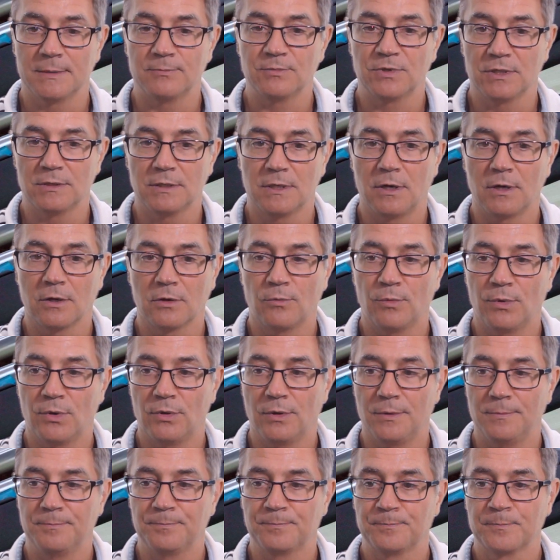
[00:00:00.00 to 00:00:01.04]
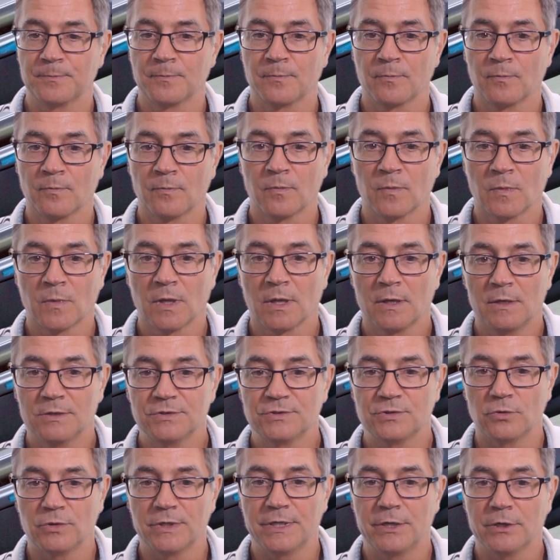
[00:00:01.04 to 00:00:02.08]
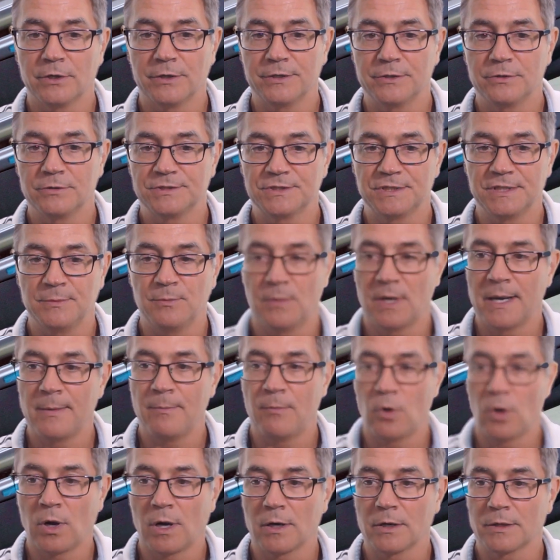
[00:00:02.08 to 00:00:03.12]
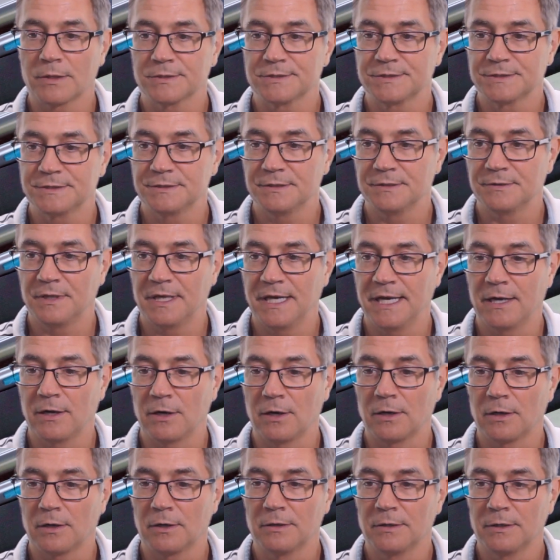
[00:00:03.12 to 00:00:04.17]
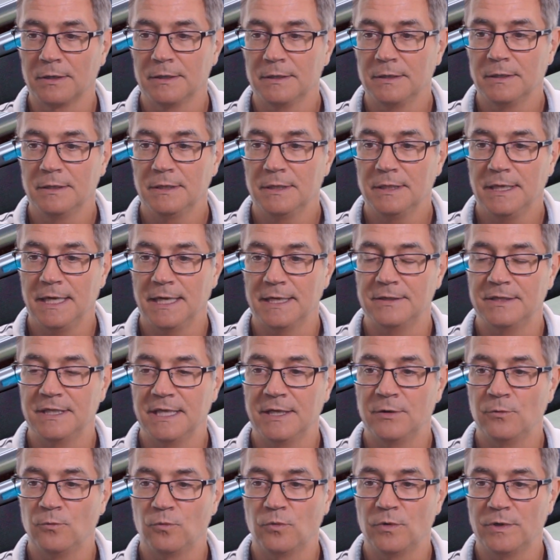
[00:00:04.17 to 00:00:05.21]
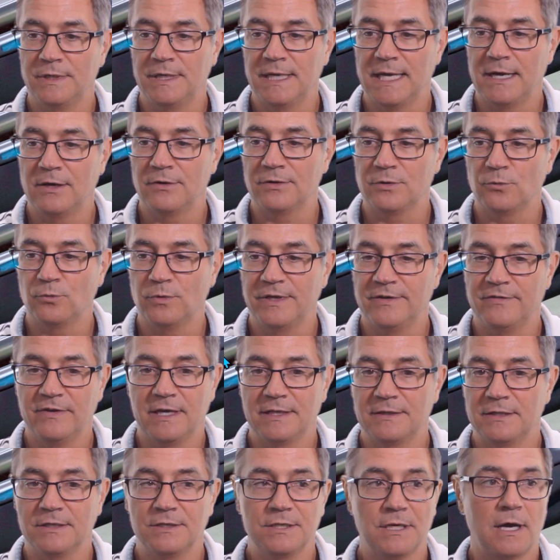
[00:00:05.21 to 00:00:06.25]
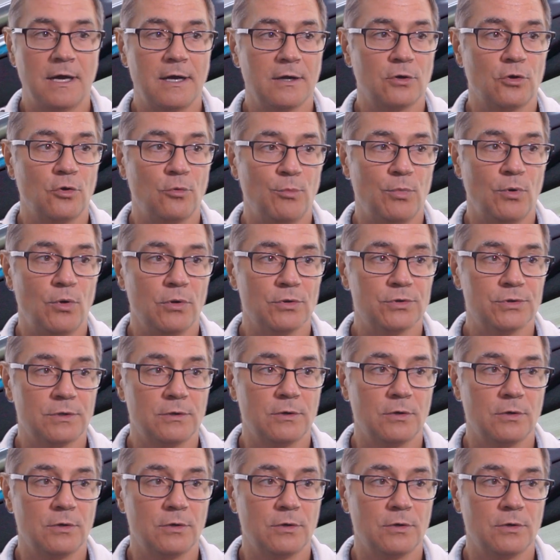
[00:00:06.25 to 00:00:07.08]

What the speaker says: the toggle bolt. So here you'll see my marks there. And then now that we've had the toggle bolt go